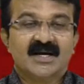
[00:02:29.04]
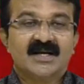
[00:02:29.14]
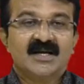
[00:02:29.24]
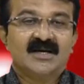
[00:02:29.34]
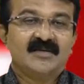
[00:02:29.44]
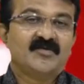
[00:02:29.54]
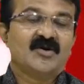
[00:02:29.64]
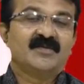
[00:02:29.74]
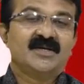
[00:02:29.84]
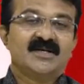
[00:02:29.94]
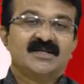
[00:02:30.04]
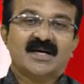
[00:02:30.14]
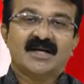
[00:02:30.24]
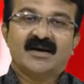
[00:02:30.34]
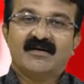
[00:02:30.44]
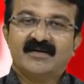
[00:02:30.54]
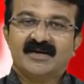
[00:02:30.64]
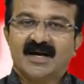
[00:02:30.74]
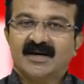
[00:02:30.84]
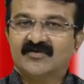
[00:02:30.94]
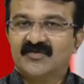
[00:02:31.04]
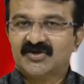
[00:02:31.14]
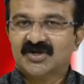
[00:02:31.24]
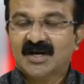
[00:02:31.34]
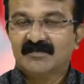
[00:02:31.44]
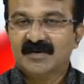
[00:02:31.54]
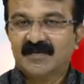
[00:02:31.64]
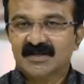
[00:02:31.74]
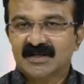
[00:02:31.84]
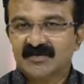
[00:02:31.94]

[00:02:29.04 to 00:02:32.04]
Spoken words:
and empowerment is an area in which people's